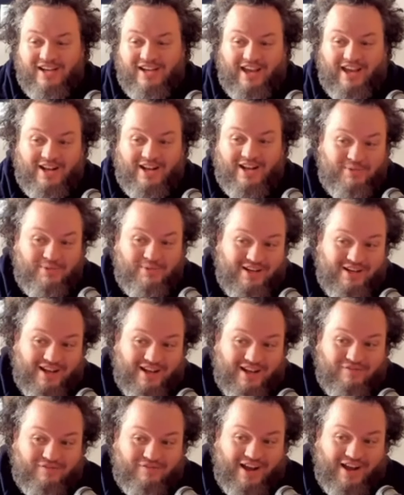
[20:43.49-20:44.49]
Let's do
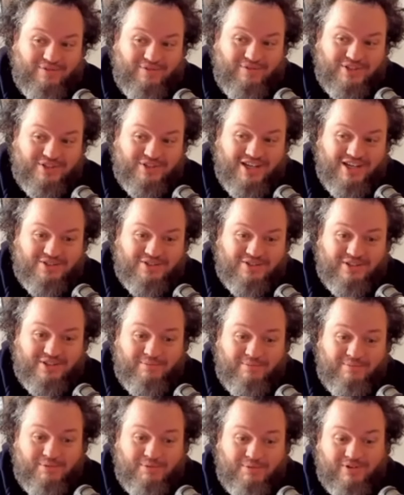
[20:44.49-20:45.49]
it. 5 or 6 or
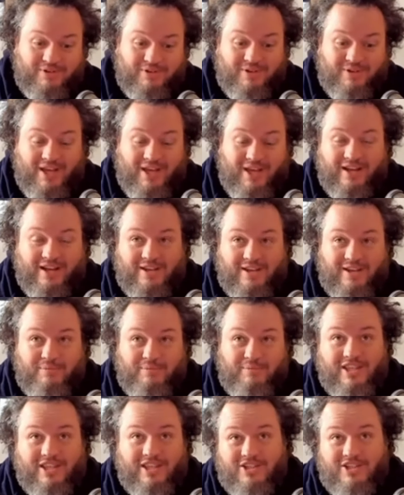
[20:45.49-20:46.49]
10 people look at it. Yeah,
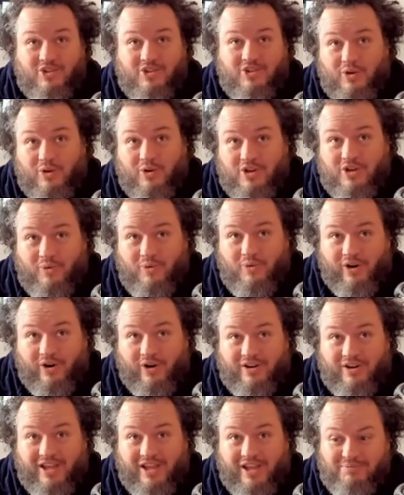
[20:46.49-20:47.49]
but this is also
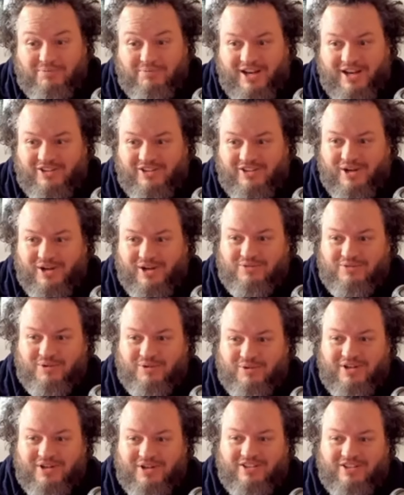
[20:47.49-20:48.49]
work. Explaining to us
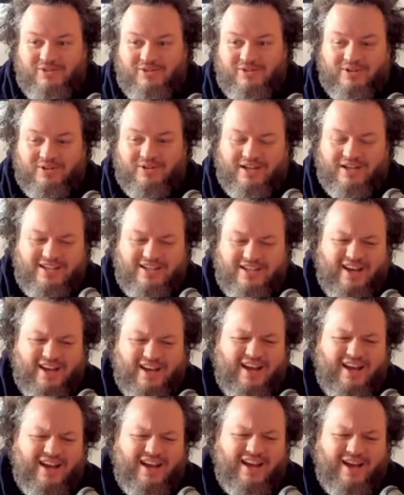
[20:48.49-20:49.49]
what we need to do.
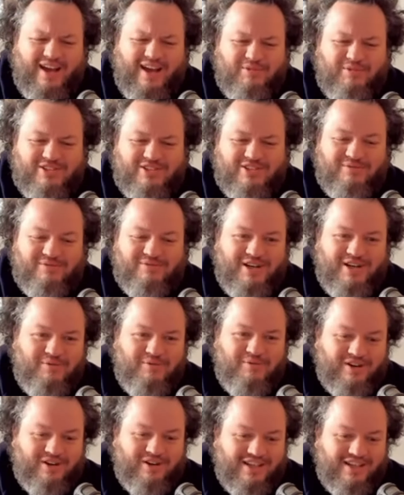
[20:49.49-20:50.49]
Yeah, but it's not really
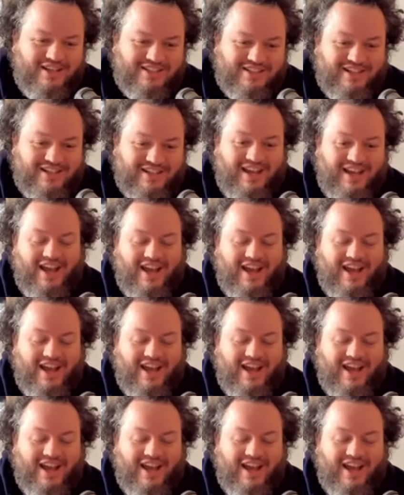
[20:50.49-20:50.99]
work, is it?